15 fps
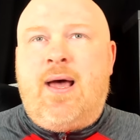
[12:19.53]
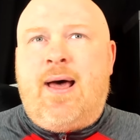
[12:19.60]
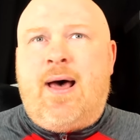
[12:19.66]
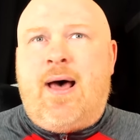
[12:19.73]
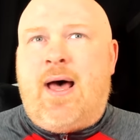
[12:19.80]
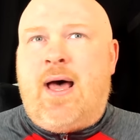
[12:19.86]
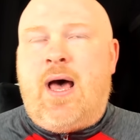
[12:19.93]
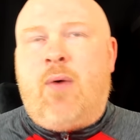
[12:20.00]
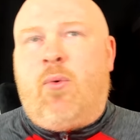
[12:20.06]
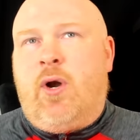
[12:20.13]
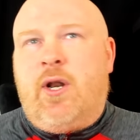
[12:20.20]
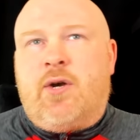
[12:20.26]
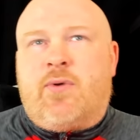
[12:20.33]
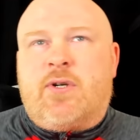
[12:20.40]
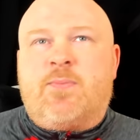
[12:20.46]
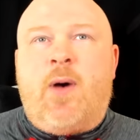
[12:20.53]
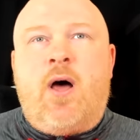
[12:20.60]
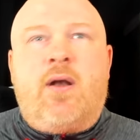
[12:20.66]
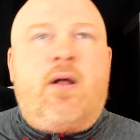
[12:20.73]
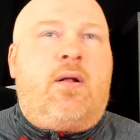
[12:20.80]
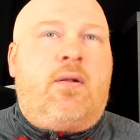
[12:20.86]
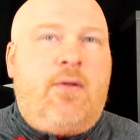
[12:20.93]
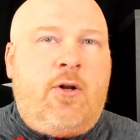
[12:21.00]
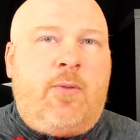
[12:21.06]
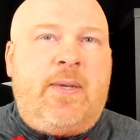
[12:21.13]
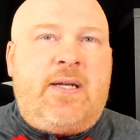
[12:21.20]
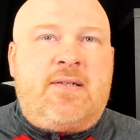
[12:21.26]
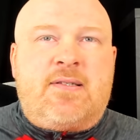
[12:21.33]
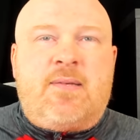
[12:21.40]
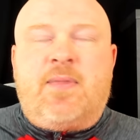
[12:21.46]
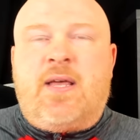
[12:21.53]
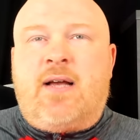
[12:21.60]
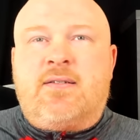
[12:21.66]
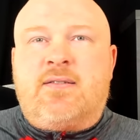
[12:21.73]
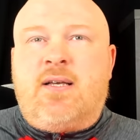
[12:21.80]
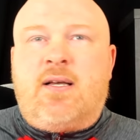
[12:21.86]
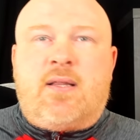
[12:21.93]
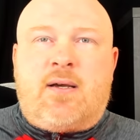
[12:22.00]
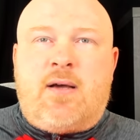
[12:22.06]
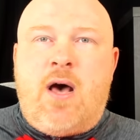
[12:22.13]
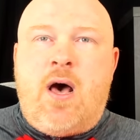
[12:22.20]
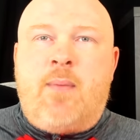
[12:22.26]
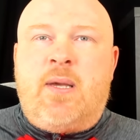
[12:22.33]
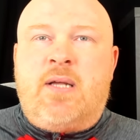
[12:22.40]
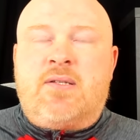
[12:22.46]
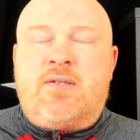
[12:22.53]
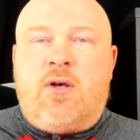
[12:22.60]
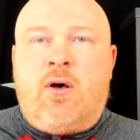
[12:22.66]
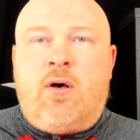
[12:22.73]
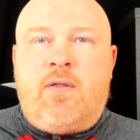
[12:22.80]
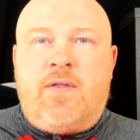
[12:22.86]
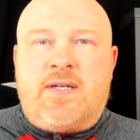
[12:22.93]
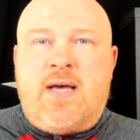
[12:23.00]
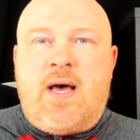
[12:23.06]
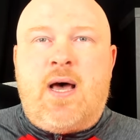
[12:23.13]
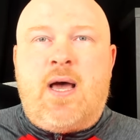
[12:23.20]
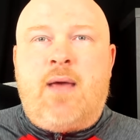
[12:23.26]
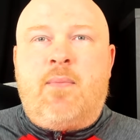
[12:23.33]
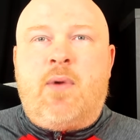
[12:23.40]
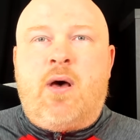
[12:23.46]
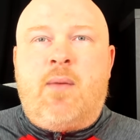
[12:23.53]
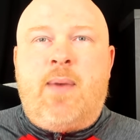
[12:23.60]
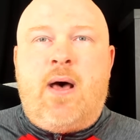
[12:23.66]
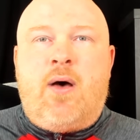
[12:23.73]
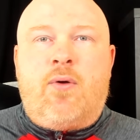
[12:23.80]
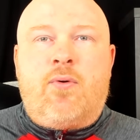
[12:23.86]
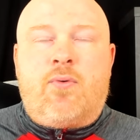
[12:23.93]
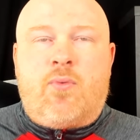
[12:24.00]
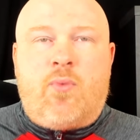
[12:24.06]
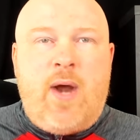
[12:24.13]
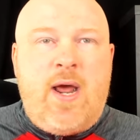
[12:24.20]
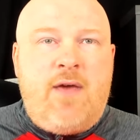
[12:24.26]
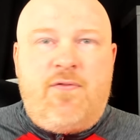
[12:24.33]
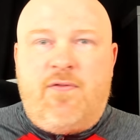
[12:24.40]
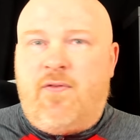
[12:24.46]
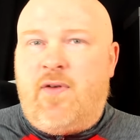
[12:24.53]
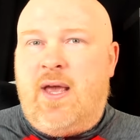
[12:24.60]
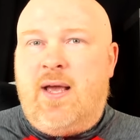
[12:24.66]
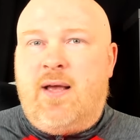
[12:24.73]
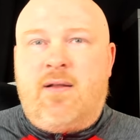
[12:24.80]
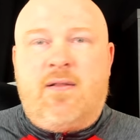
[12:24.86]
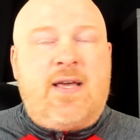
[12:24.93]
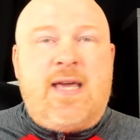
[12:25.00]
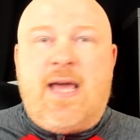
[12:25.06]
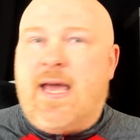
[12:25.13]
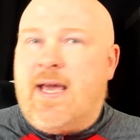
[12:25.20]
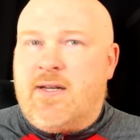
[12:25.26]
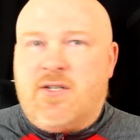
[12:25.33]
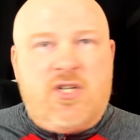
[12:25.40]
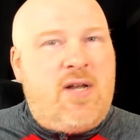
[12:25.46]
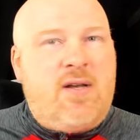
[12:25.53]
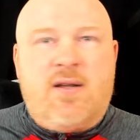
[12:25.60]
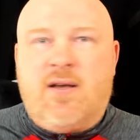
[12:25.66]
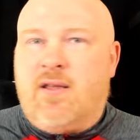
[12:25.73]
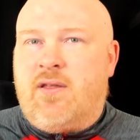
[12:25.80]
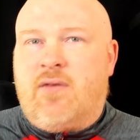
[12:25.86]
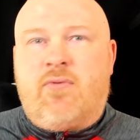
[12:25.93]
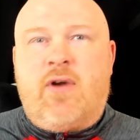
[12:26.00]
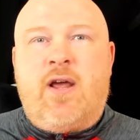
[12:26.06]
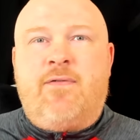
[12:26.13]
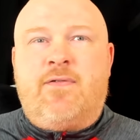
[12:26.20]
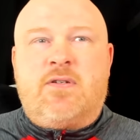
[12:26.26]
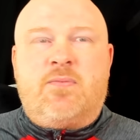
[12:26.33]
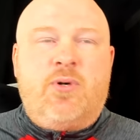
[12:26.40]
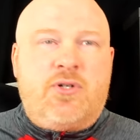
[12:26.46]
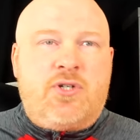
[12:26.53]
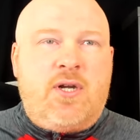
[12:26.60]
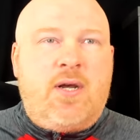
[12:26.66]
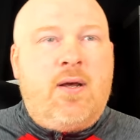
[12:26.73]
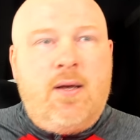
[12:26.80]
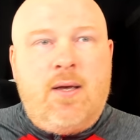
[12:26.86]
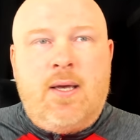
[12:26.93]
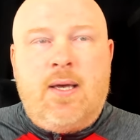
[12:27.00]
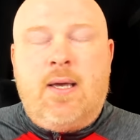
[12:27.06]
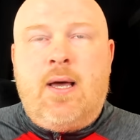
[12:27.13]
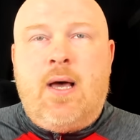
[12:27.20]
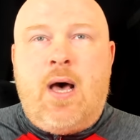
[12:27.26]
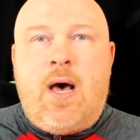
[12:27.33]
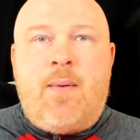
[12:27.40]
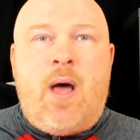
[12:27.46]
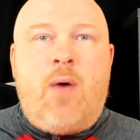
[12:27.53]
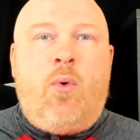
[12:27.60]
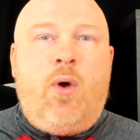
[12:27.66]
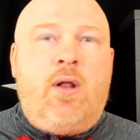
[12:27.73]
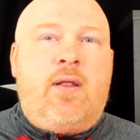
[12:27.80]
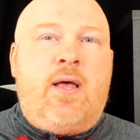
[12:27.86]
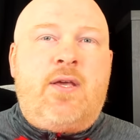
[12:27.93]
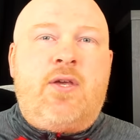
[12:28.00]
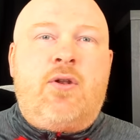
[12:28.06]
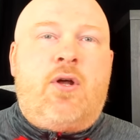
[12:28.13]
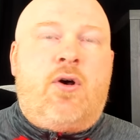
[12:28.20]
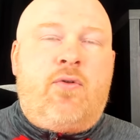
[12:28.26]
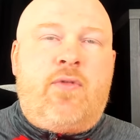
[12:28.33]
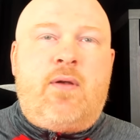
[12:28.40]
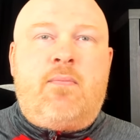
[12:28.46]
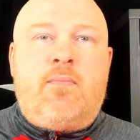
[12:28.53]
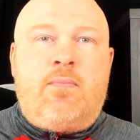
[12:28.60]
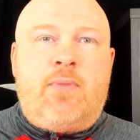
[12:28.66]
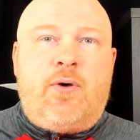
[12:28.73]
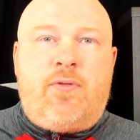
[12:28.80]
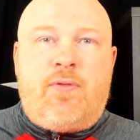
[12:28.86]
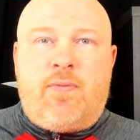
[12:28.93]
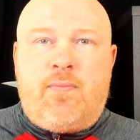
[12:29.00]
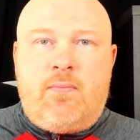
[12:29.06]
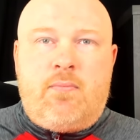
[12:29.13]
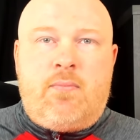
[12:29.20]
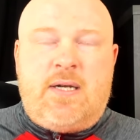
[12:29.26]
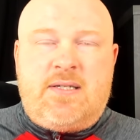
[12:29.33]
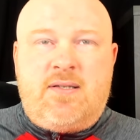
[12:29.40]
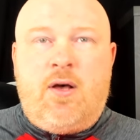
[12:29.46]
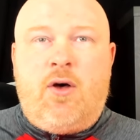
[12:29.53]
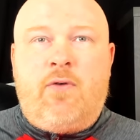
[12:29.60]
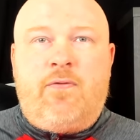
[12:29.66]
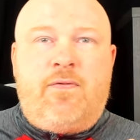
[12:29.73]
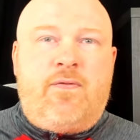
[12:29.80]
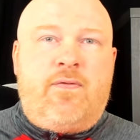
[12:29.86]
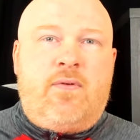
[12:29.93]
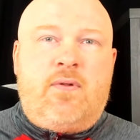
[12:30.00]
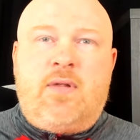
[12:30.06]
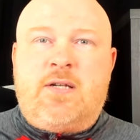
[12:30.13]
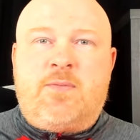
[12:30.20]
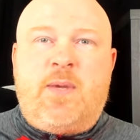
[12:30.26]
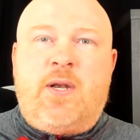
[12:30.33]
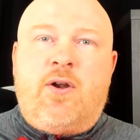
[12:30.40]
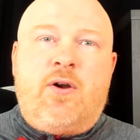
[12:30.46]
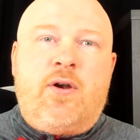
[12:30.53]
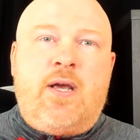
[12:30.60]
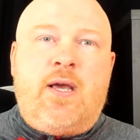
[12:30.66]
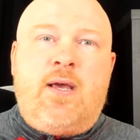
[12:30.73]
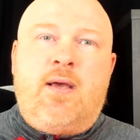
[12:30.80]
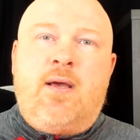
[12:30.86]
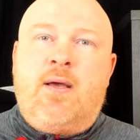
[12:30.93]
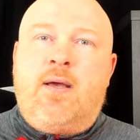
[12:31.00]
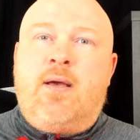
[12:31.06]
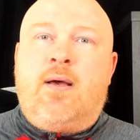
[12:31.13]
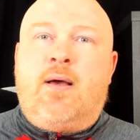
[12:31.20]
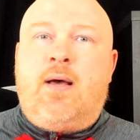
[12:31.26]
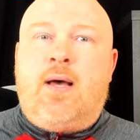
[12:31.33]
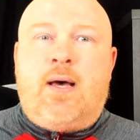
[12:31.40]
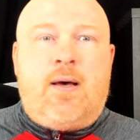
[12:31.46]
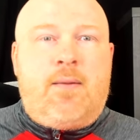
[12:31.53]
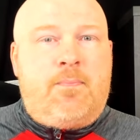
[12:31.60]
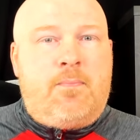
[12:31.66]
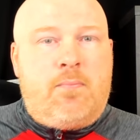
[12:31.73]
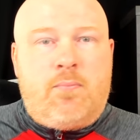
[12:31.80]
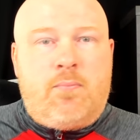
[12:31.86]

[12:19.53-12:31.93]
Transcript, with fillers: I wanted to respond a little bit to something I see in the comments all the time about Rafe and the gay agenda that Rafe is pushing. Um, I want to let you know that both myself, Lezbi Nerdy, um,